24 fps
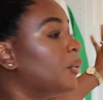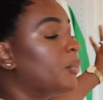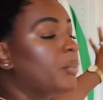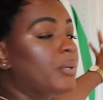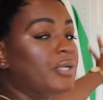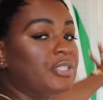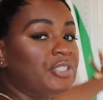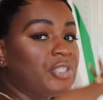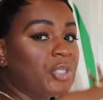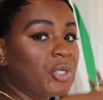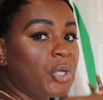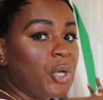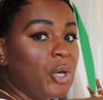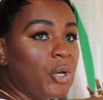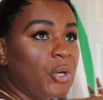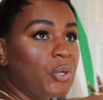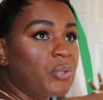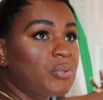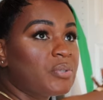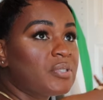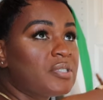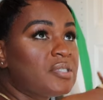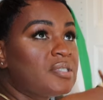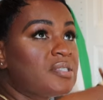winter
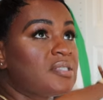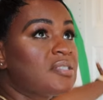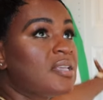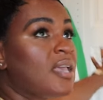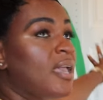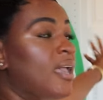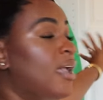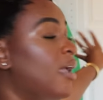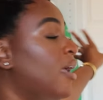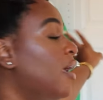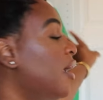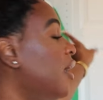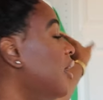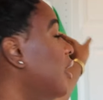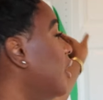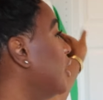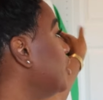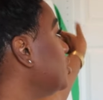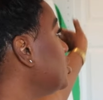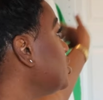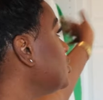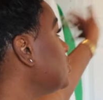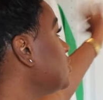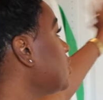coats
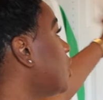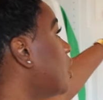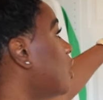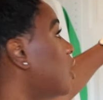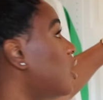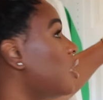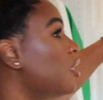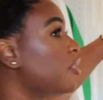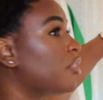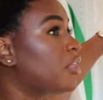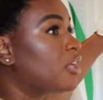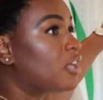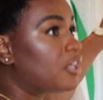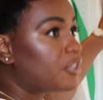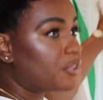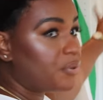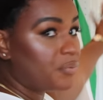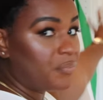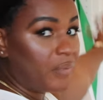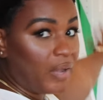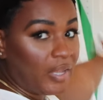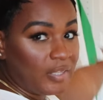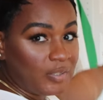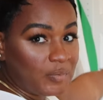and just all the
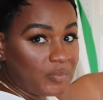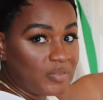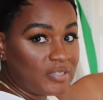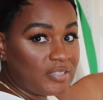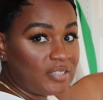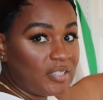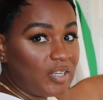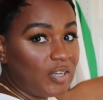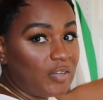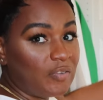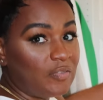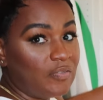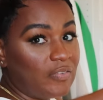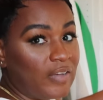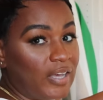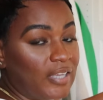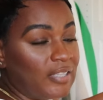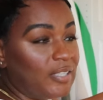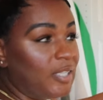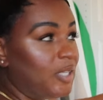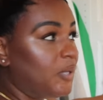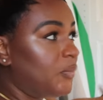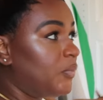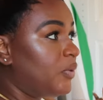other random stuff I
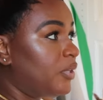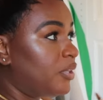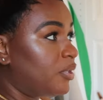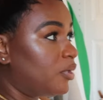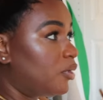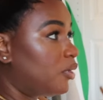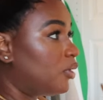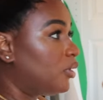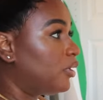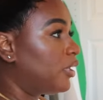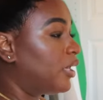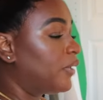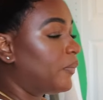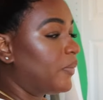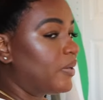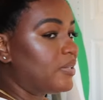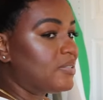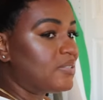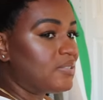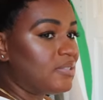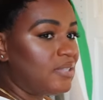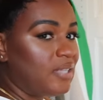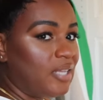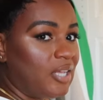keep in here like my
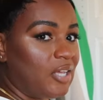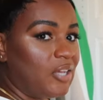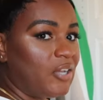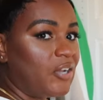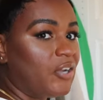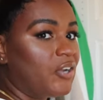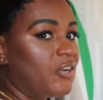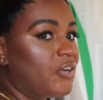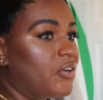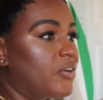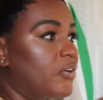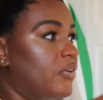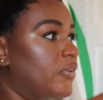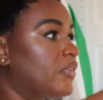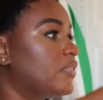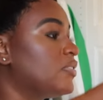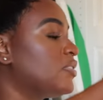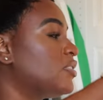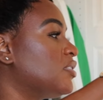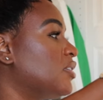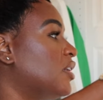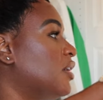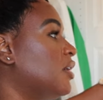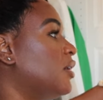
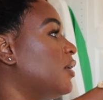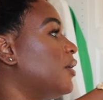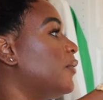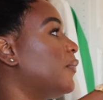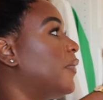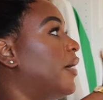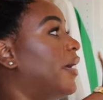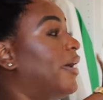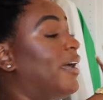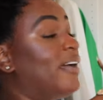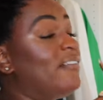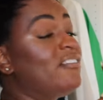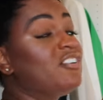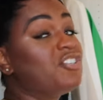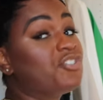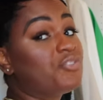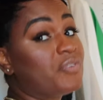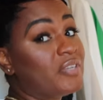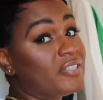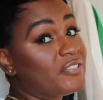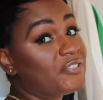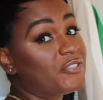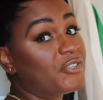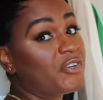sneakers um, I have a
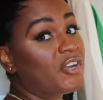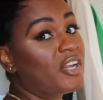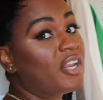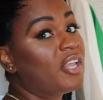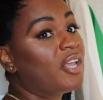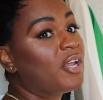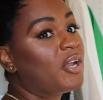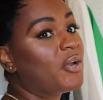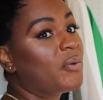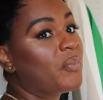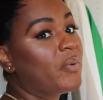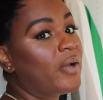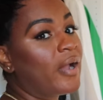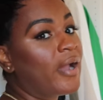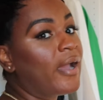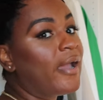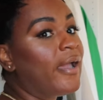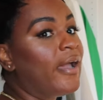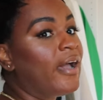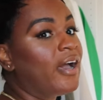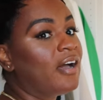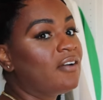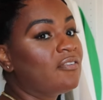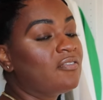dresser in here where I
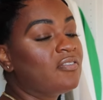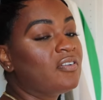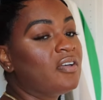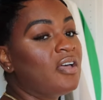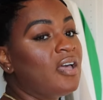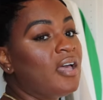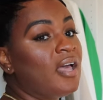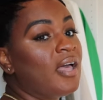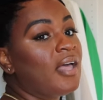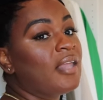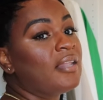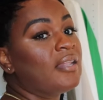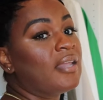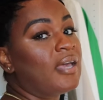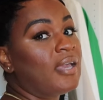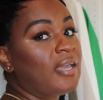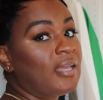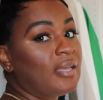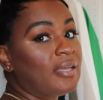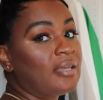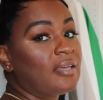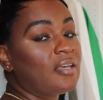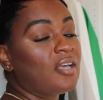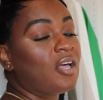have
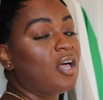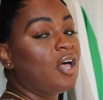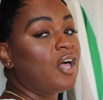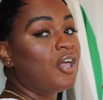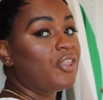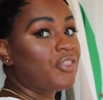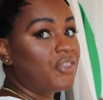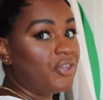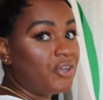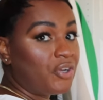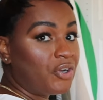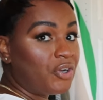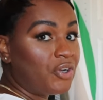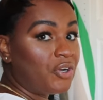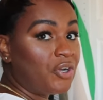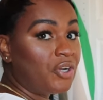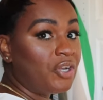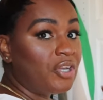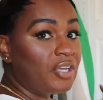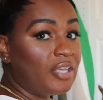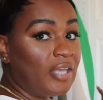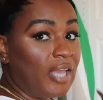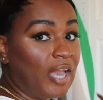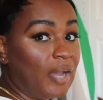like other
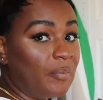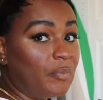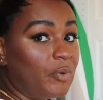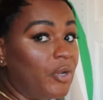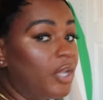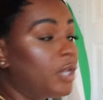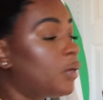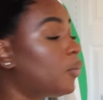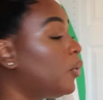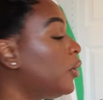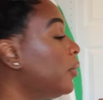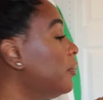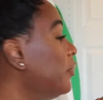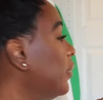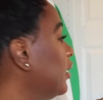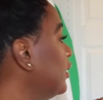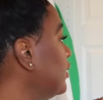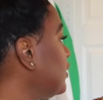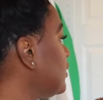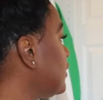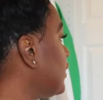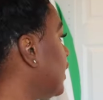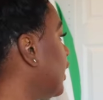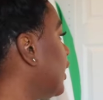camera
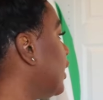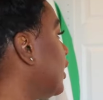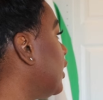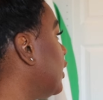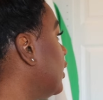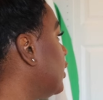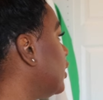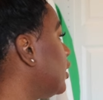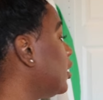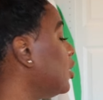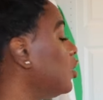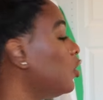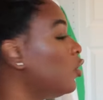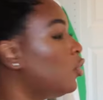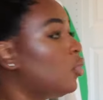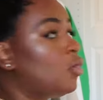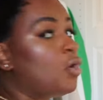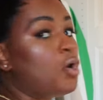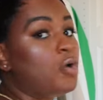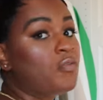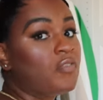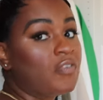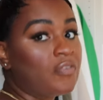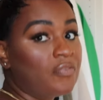equipments and
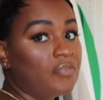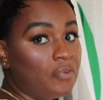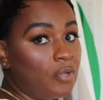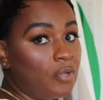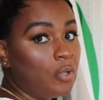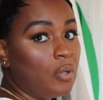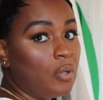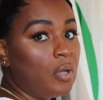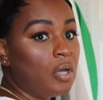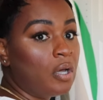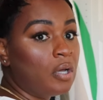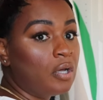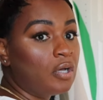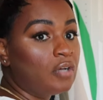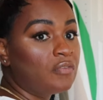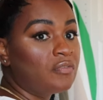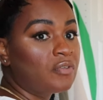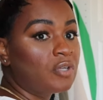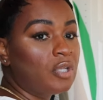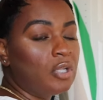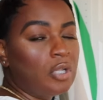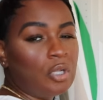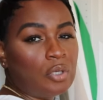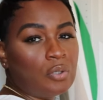overflow
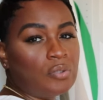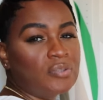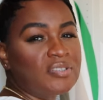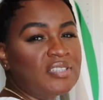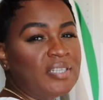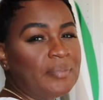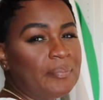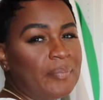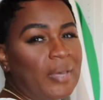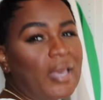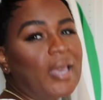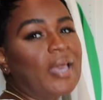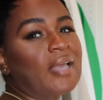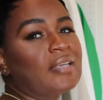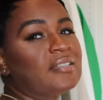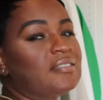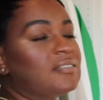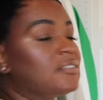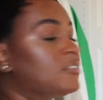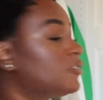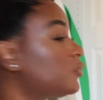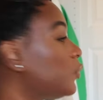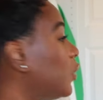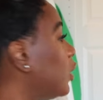of clothes and bags
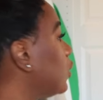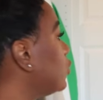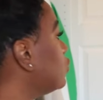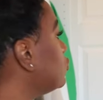as well